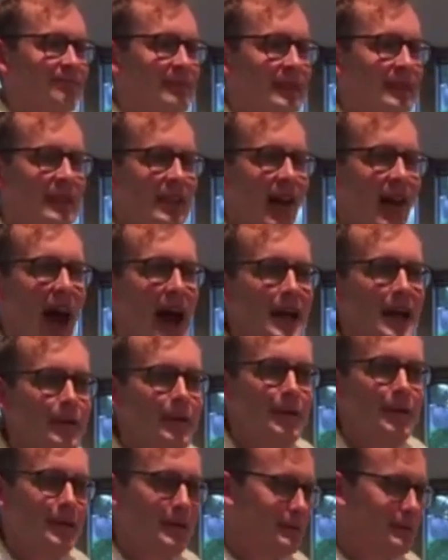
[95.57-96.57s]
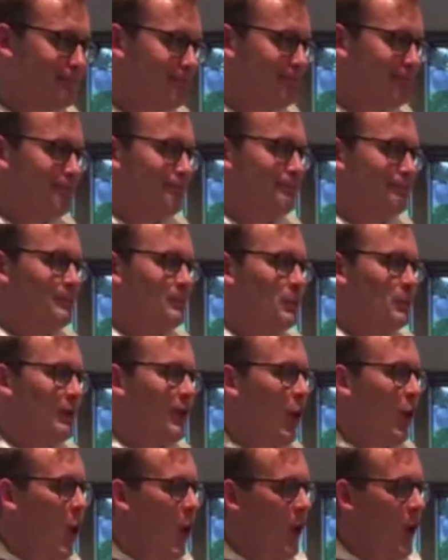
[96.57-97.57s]
Life, with
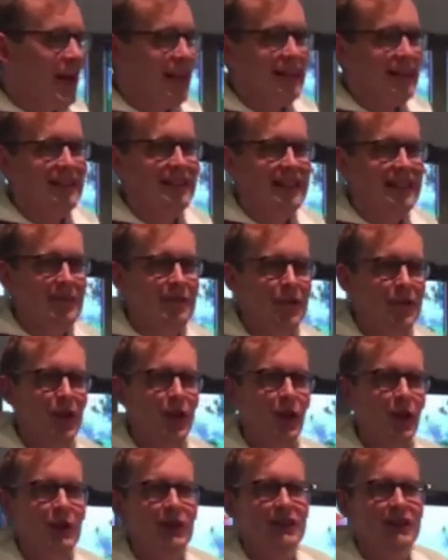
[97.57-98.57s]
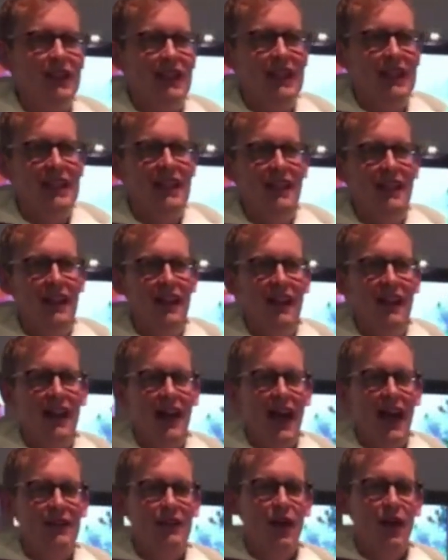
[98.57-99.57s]
all its difficulty
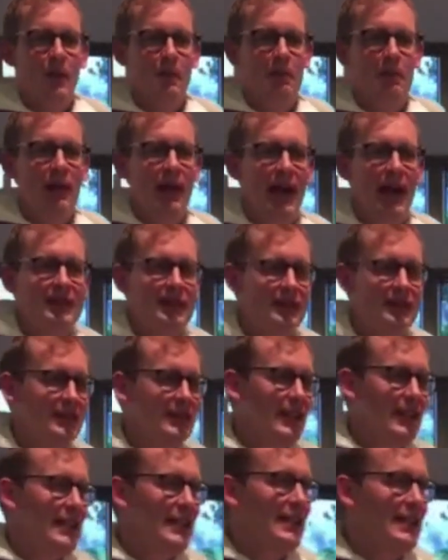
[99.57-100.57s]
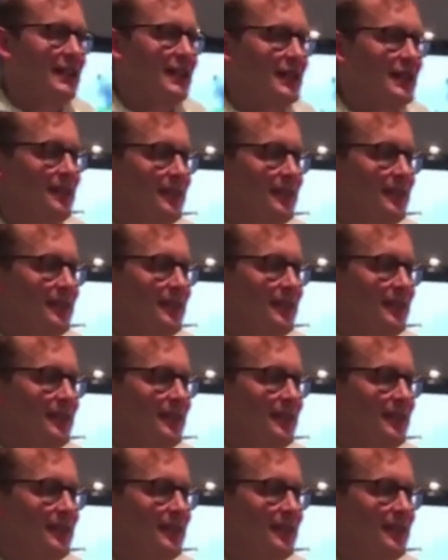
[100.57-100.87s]
and complexity,